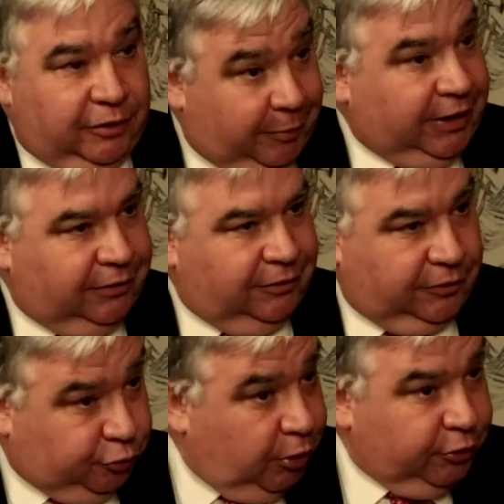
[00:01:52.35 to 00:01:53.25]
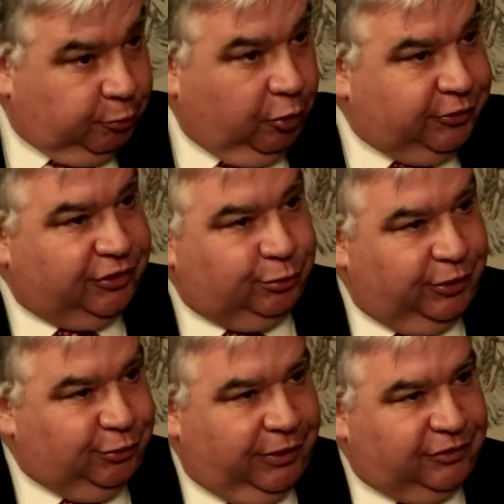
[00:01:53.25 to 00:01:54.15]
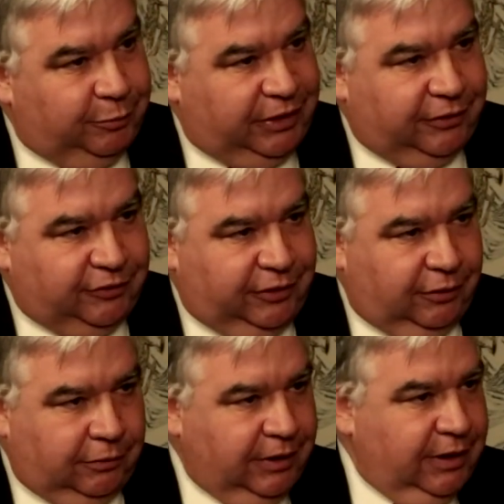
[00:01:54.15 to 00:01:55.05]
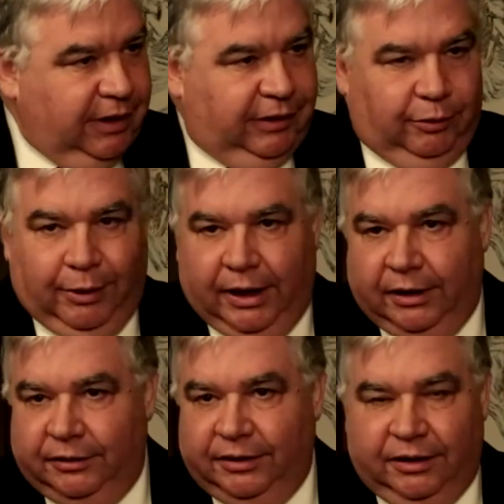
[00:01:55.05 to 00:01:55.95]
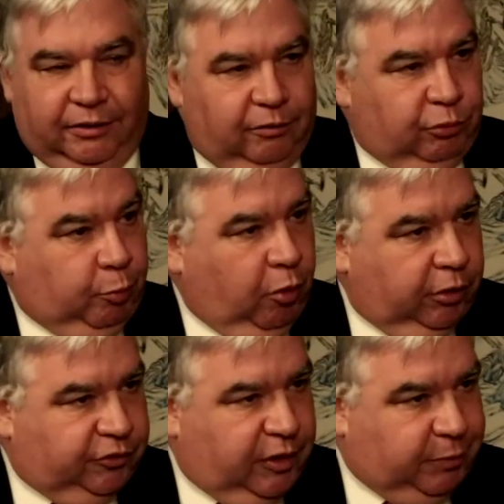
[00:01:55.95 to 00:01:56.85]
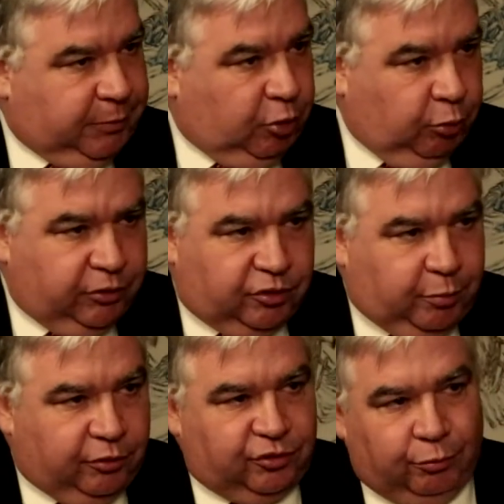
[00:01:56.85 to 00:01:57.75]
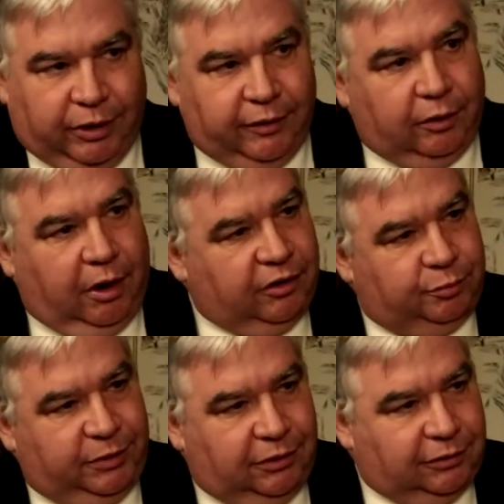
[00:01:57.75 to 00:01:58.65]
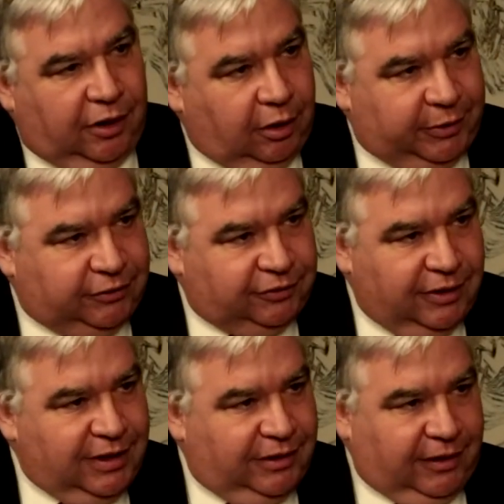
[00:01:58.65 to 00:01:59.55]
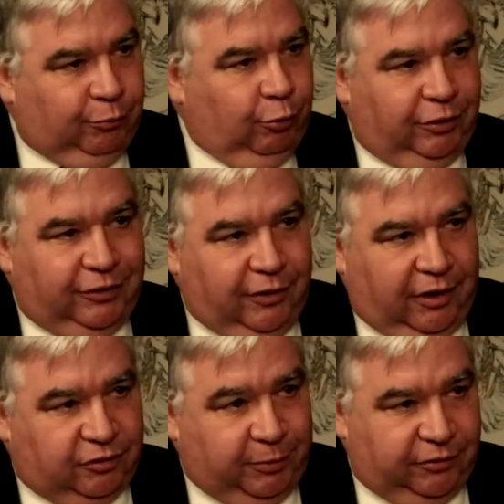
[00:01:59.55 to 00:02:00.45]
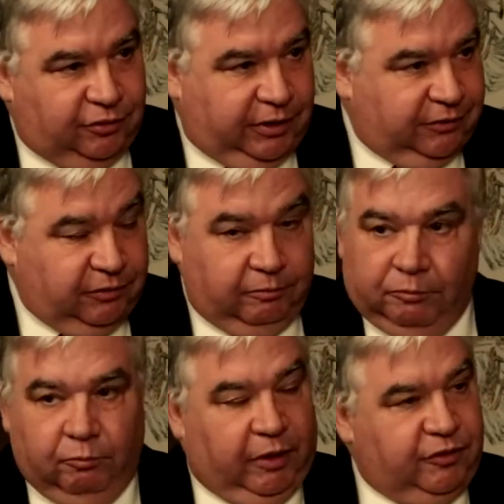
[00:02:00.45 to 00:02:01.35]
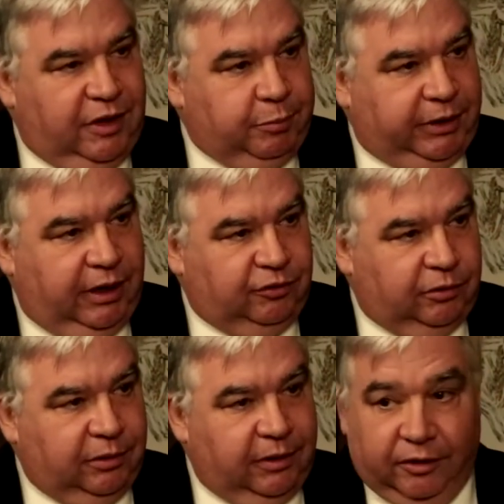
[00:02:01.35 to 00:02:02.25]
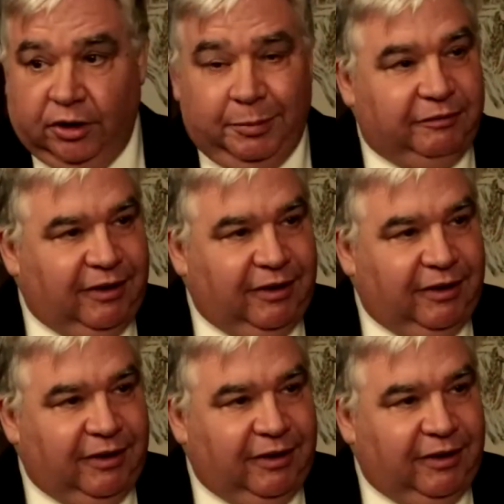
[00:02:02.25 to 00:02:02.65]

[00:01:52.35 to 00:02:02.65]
debate, the Toronto protests were interesting because, you know, you had reports that people weren't supposed to wear their hospital garments that worked in the hospitals because what's the implication? They're going to be